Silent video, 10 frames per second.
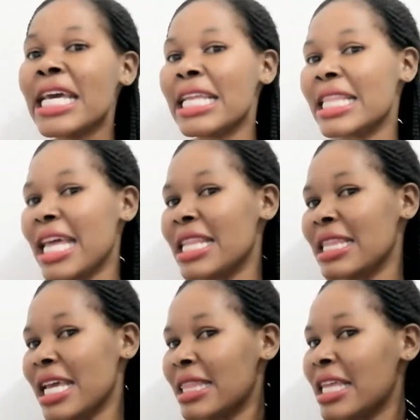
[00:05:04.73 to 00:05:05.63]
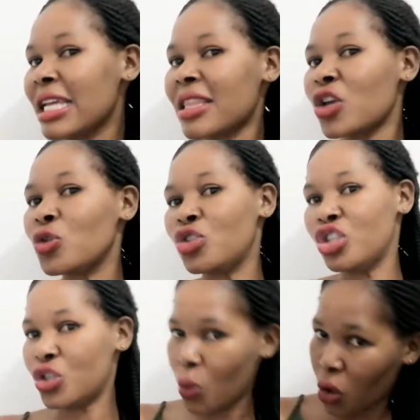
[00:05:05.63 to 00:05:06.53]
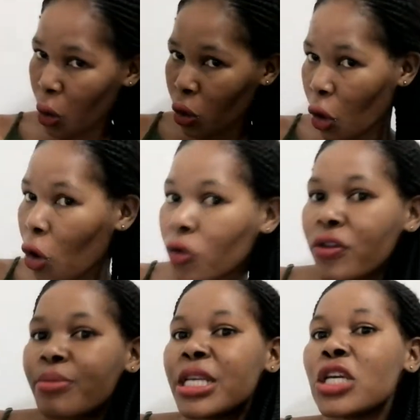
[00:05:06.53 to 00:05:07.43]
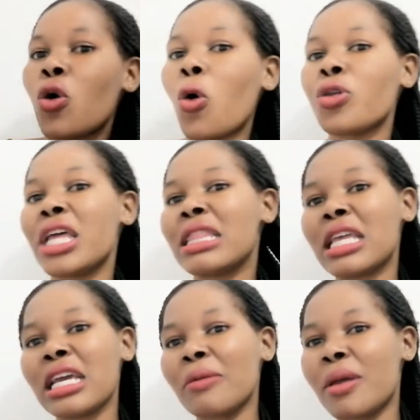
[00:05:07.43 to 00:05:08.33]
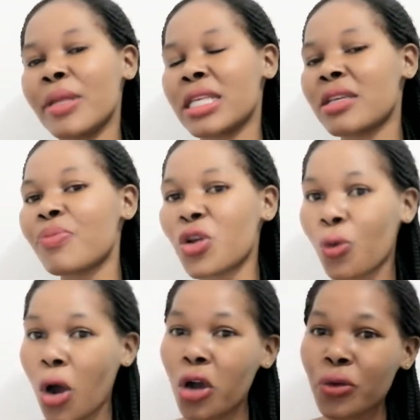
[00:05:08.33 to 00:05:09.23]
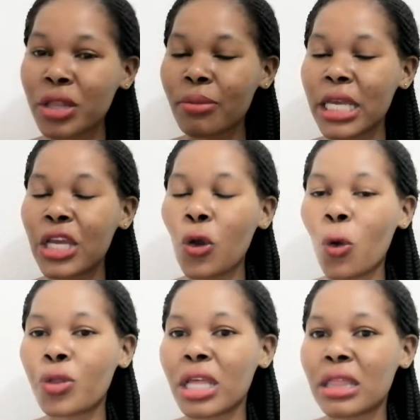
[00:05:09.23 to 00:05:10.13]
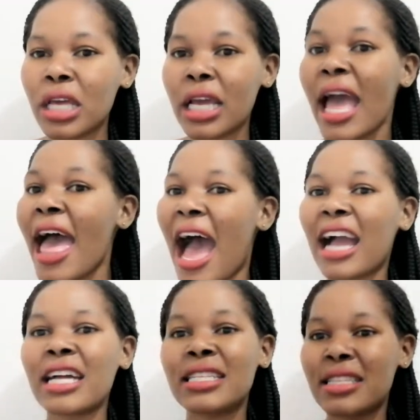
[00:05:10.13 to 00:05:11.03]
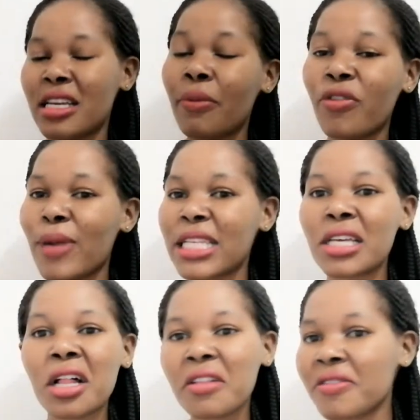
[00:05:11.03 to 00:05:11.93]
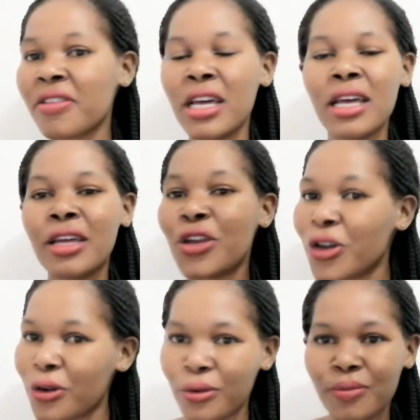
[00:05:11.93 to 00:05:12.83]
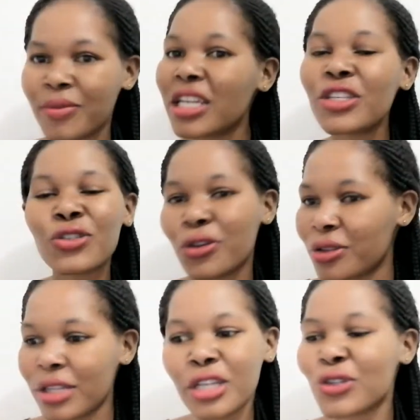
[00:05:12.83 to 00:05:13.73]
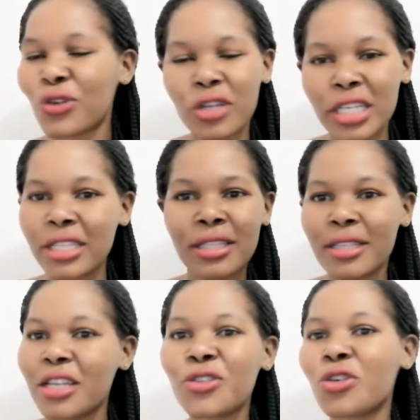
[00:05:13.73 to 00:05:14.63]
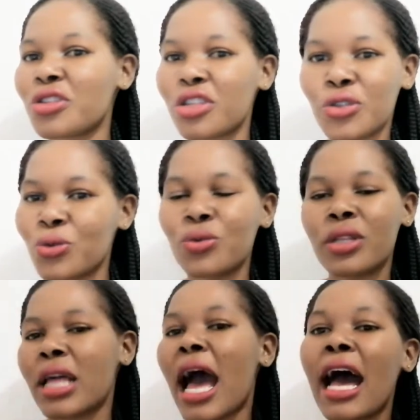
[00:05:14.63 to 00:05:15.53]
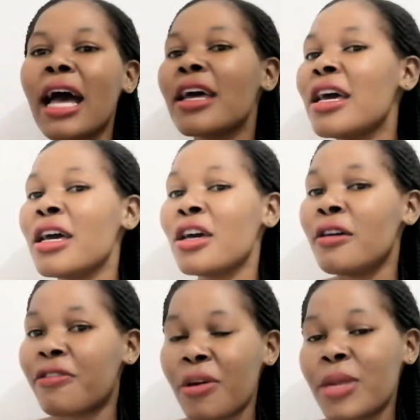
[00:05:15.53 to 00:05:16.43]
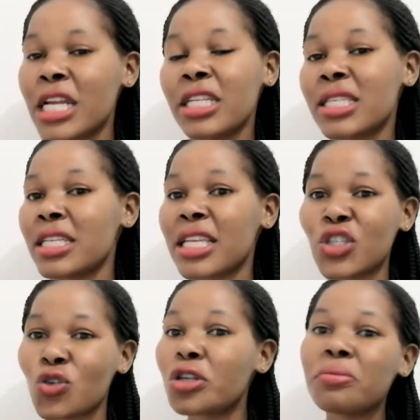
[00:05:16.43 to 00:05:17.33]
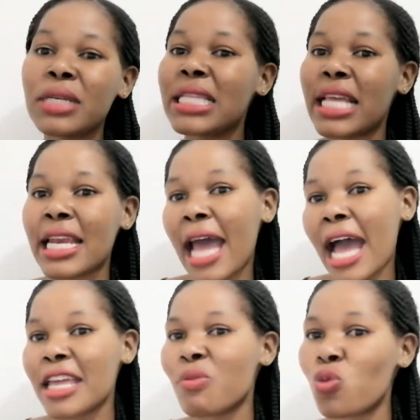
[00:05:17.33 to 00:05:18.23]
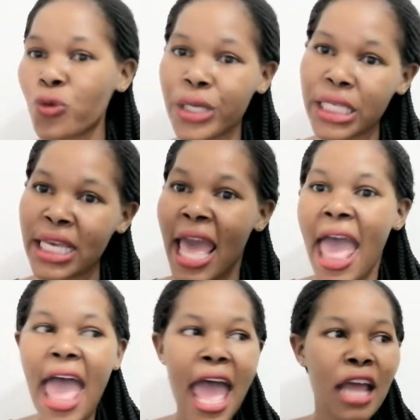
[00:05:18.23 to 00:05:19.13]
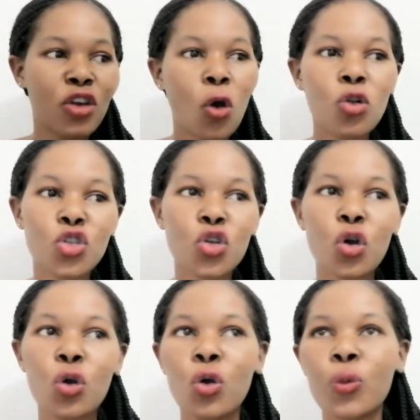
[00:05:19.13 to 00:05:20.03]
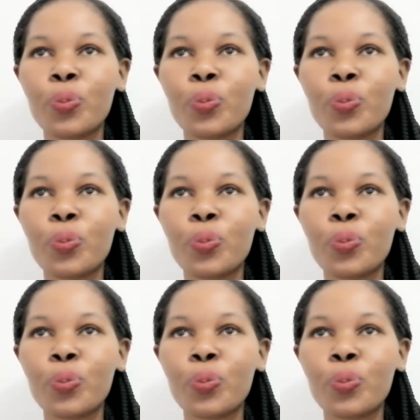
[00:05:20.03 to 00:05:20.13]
then they think they could just walk all over me, or they think maybe there's something wrong with me, or they think I can't stand up for myself. No, that is not it. That is not the truth. Femininity does not mean that I am weak. And also,